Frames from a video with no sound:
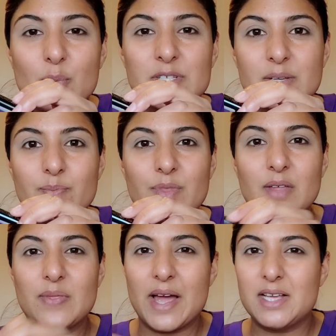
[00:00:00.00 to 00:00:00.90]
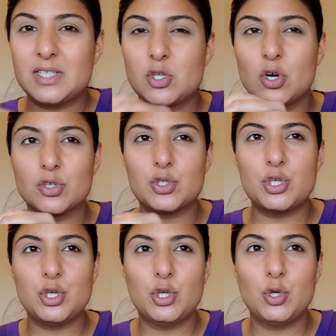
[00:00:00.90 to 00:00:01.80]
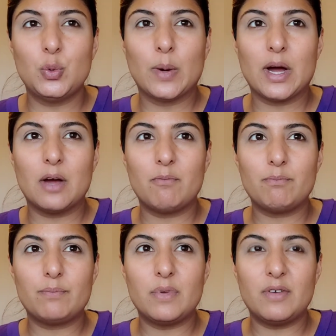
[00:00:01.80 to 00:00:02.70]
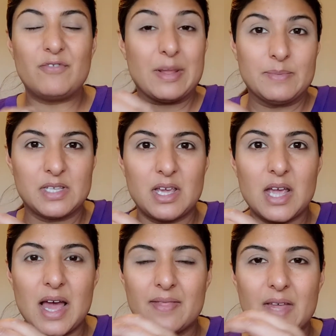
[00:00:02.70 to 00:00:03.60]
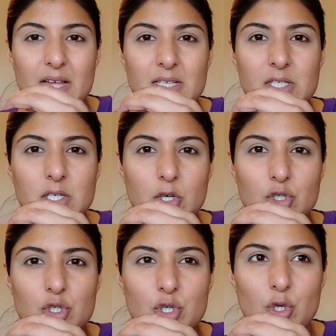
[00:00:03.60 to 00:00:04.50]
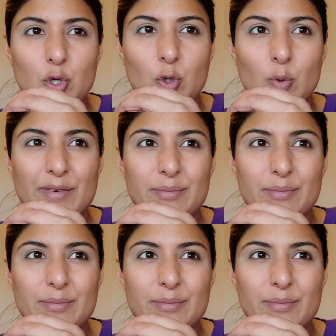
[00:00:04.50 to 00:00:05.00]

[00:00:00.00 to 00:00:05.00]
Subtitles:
with something that is not too flimsy and that is not too